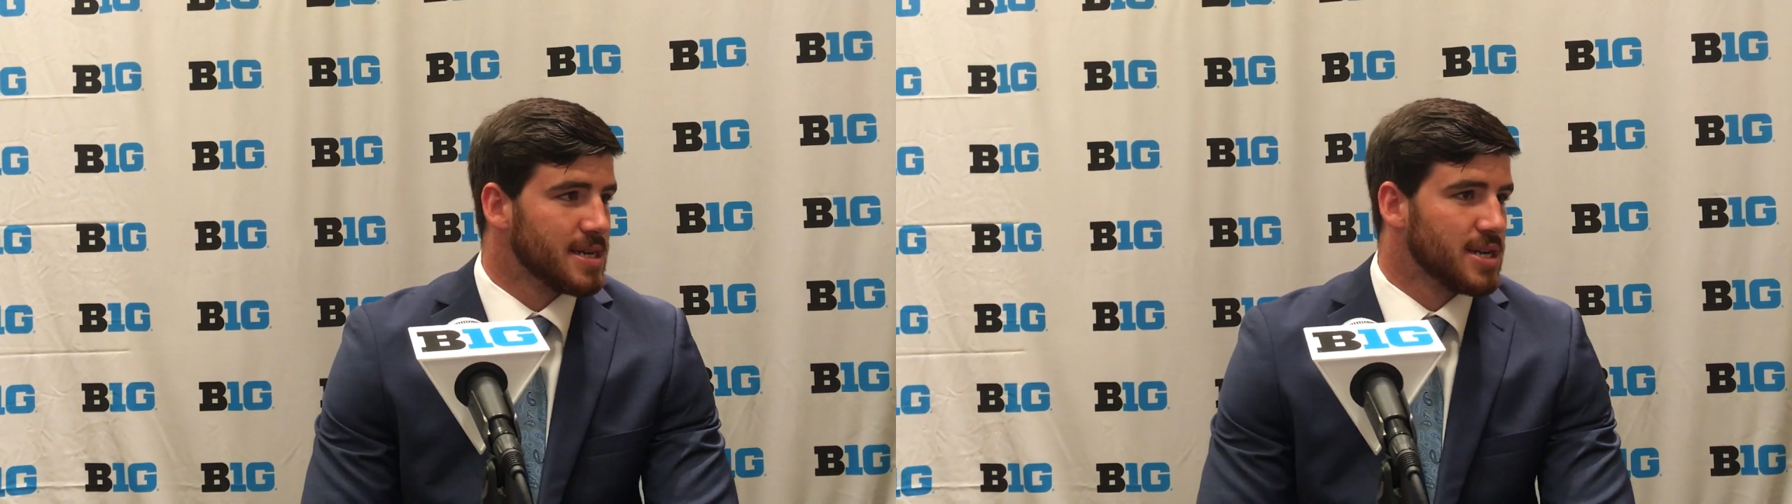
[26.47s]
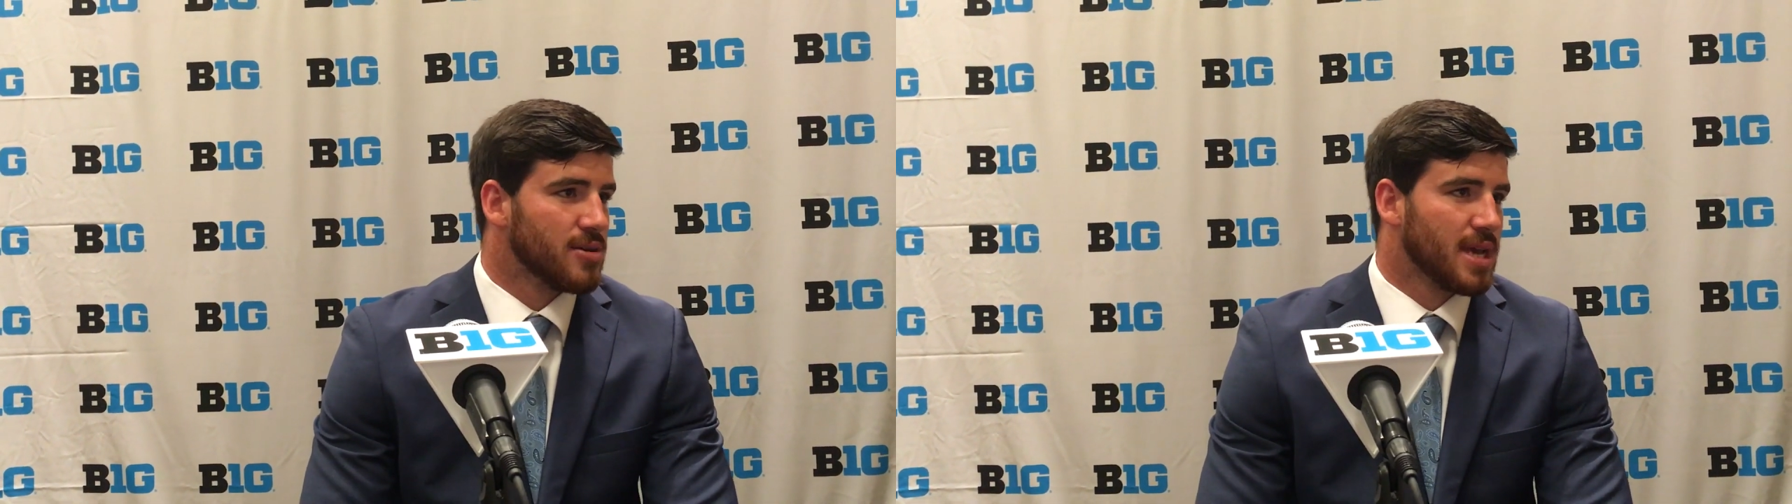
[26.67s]

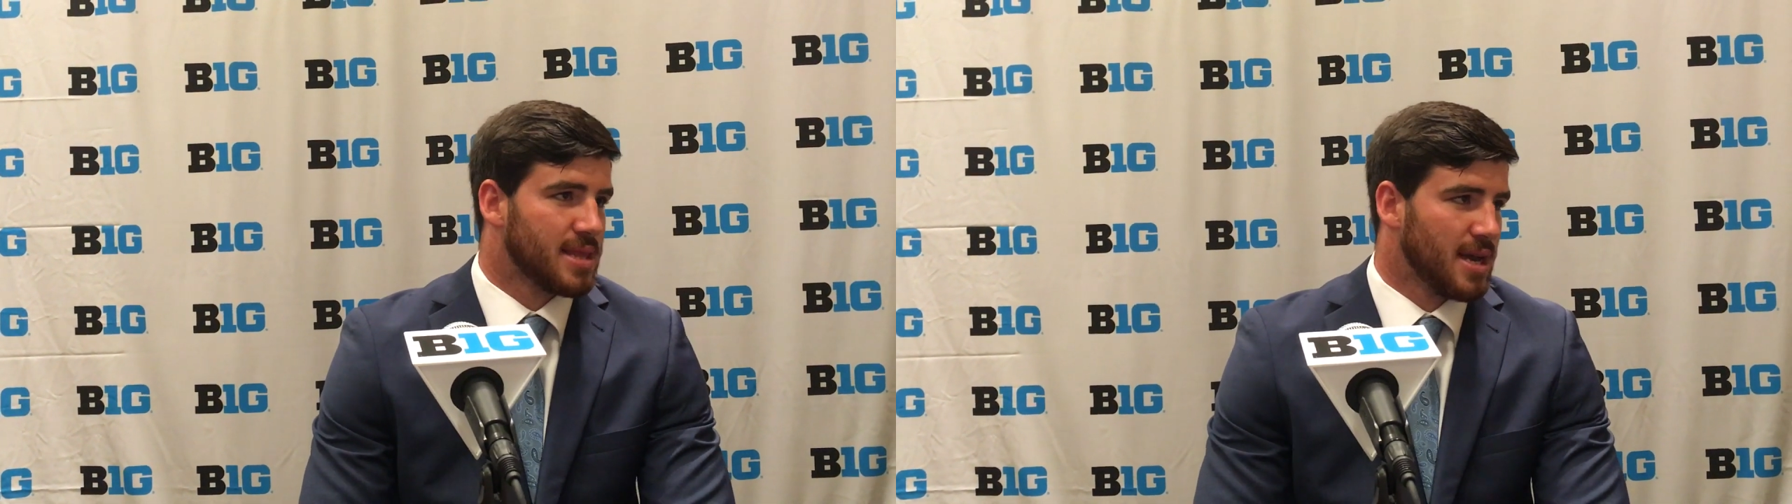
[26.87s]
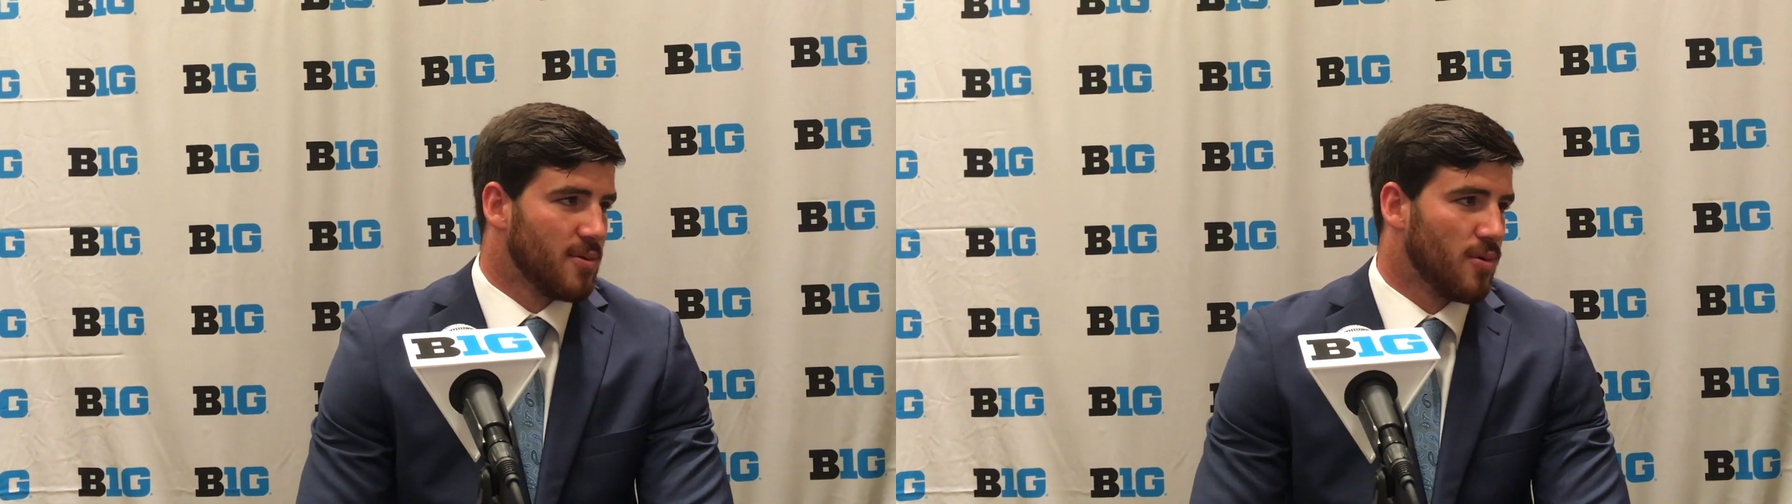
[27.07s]
you know,
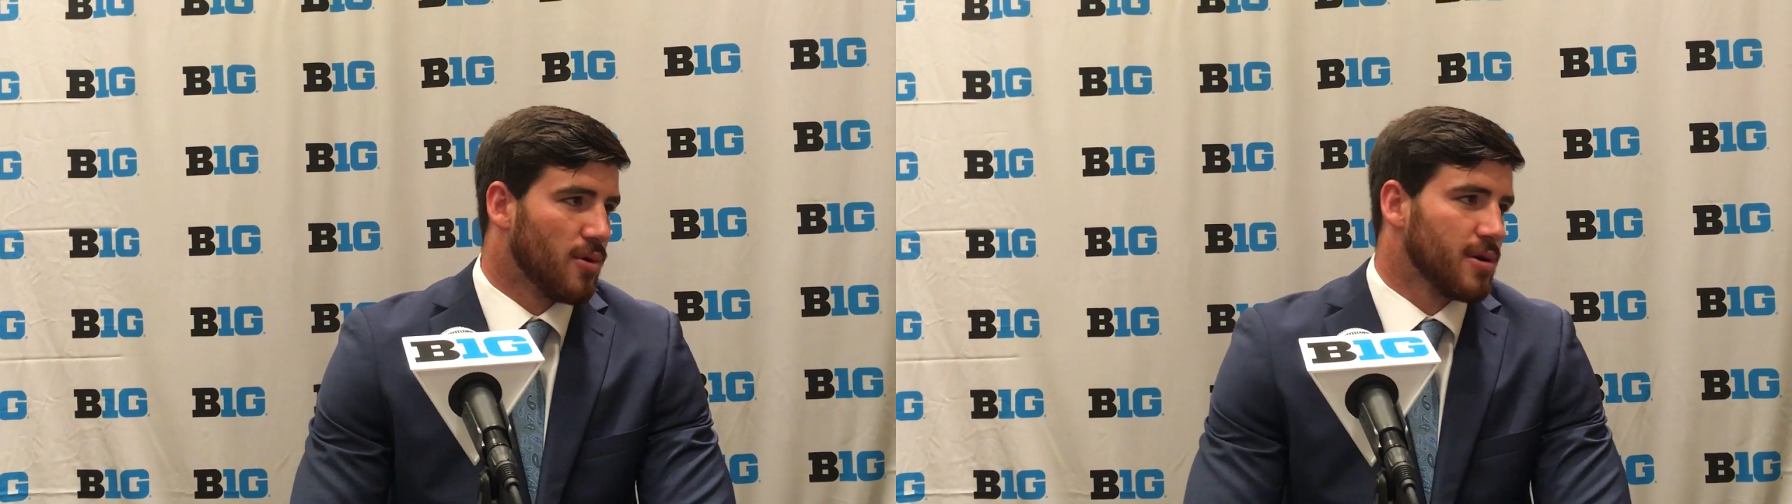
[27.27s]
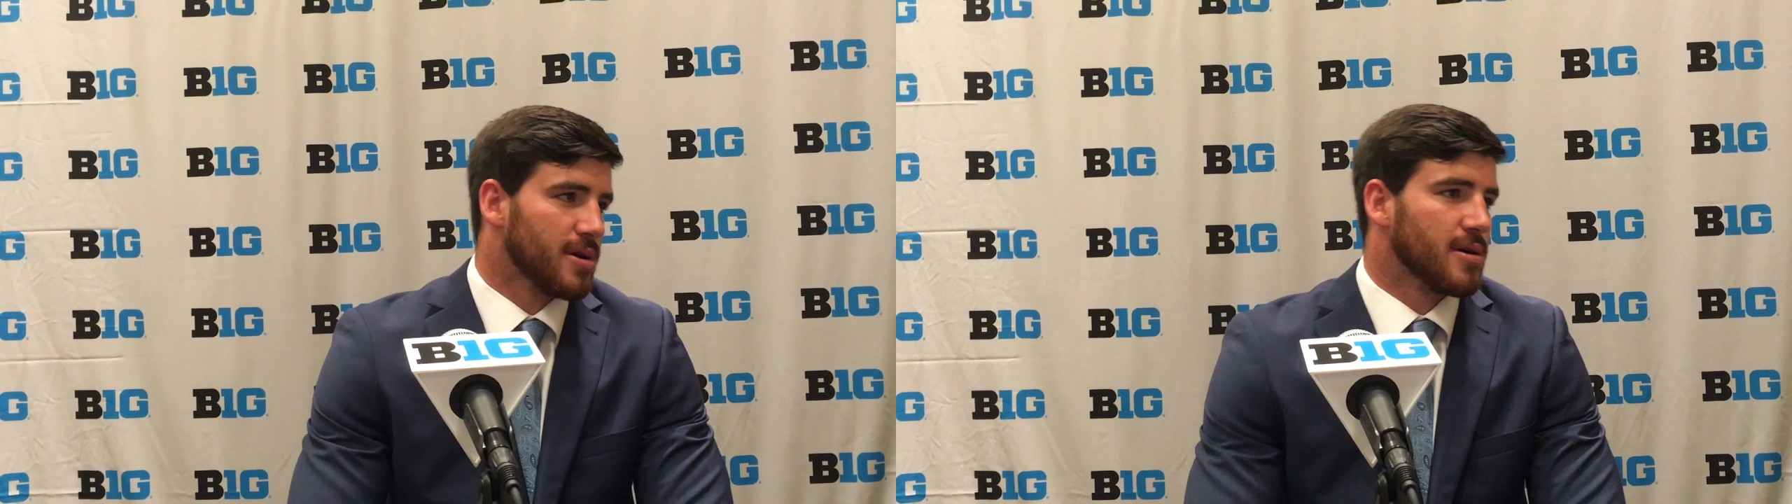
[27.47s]
get that
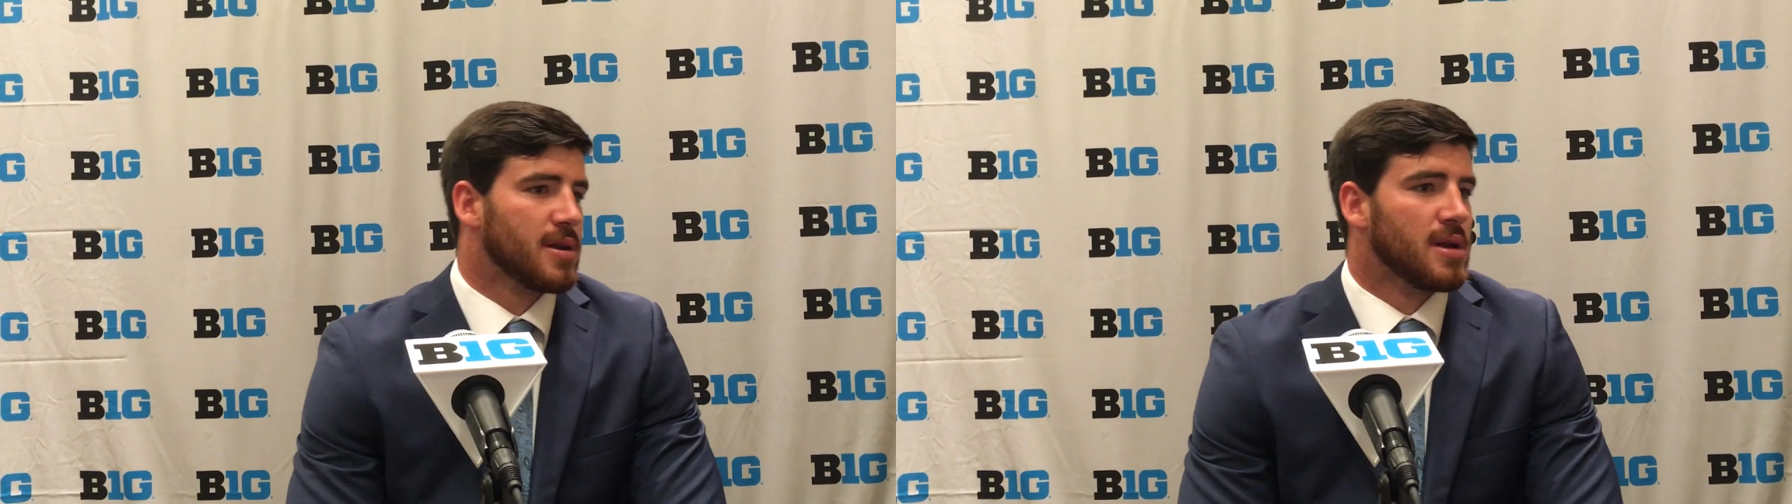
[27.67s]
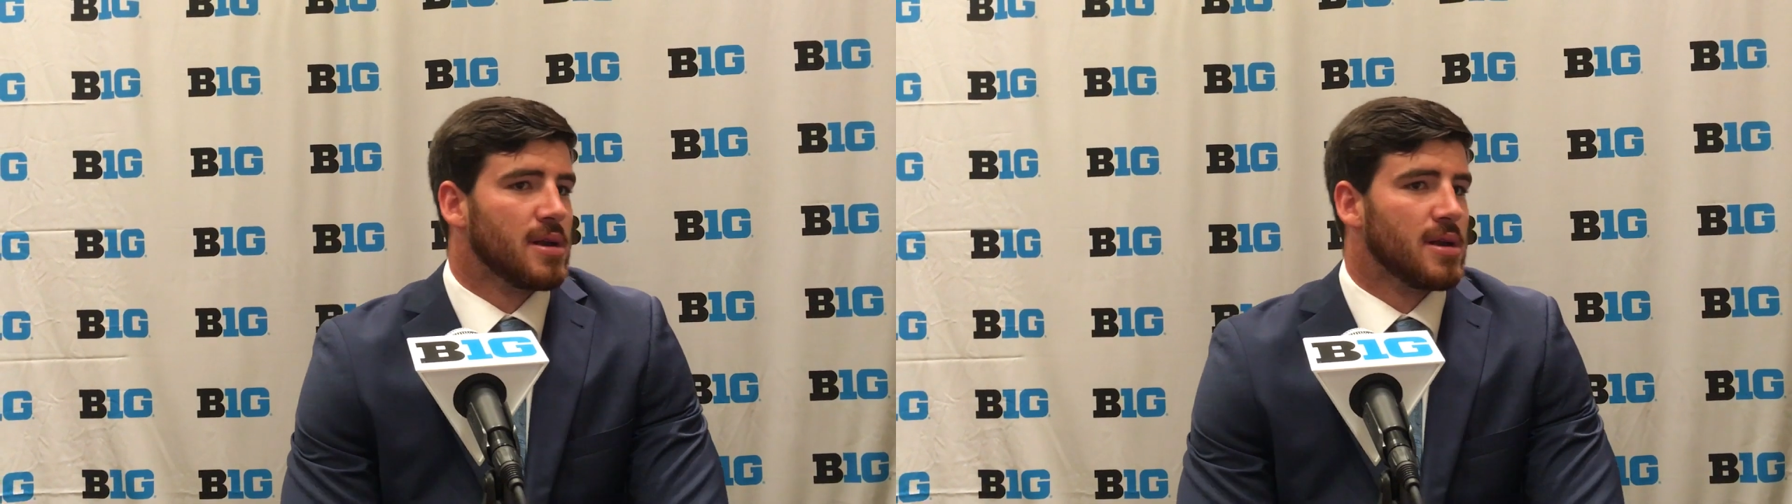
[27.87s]
award or